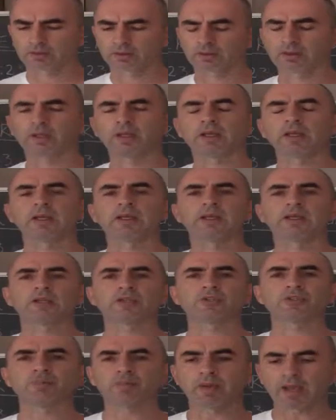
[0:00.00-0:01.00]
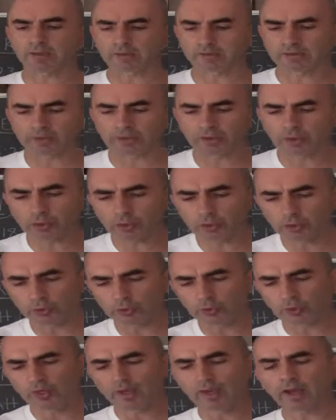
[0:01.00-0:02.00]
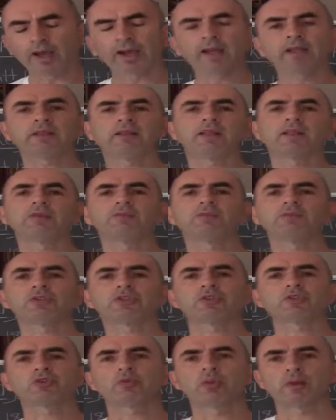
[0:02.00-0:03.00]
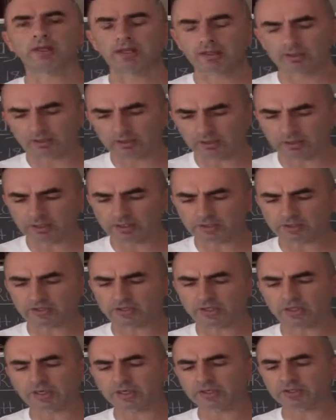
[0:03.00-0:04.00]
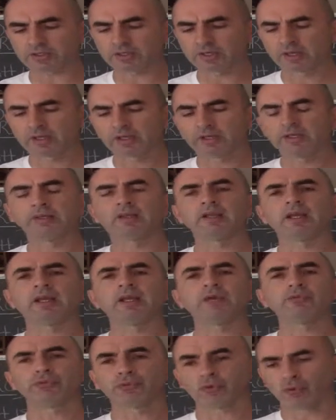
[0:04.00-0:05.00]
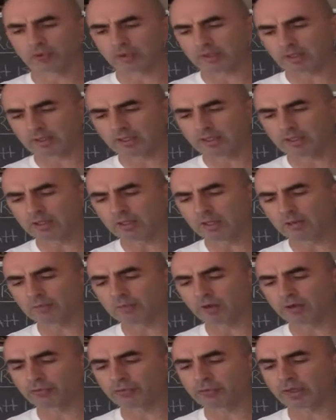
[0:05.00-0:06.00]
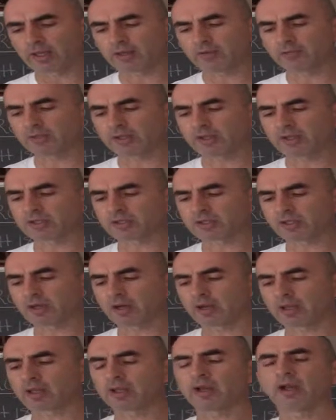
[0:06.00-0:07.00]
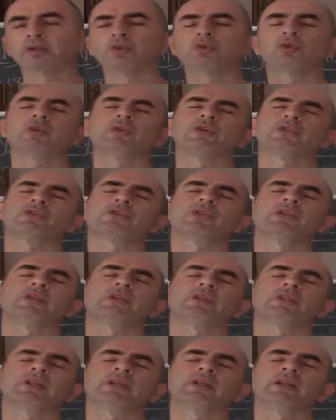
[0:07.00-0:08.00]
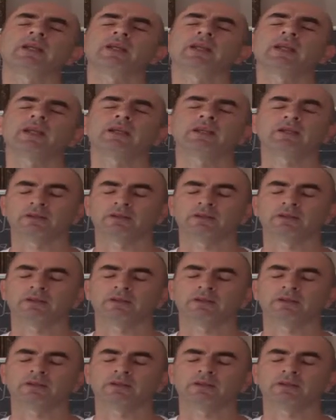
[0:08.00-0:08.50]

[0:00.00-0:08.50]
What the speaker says: Yes, Matthew 18 verse 23 says, therefore the kingdom of heaven is like unto a certain king,